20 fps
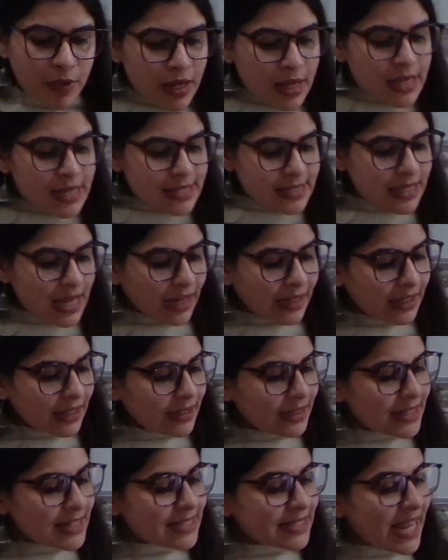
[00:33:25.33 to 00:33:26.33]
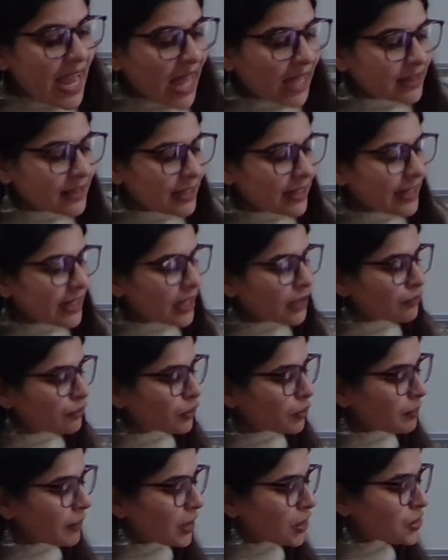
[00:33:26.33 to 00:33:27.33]
Second is gathering
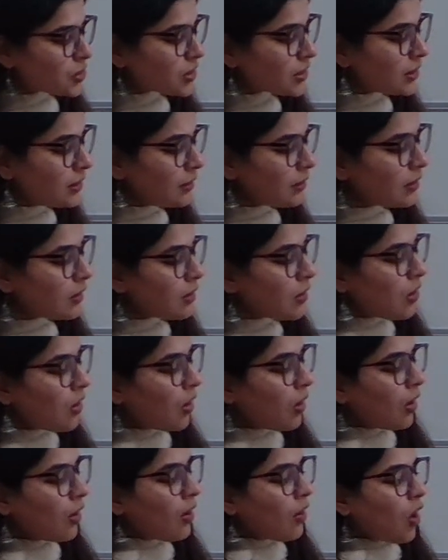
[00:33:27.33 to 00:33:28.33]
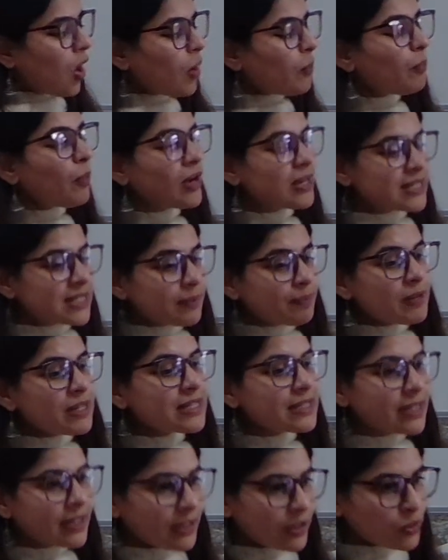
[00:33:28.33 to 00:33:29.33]
information or possible
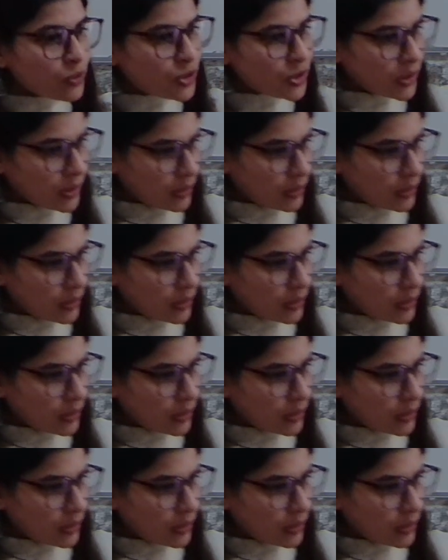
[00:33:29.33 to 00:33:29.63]
solution.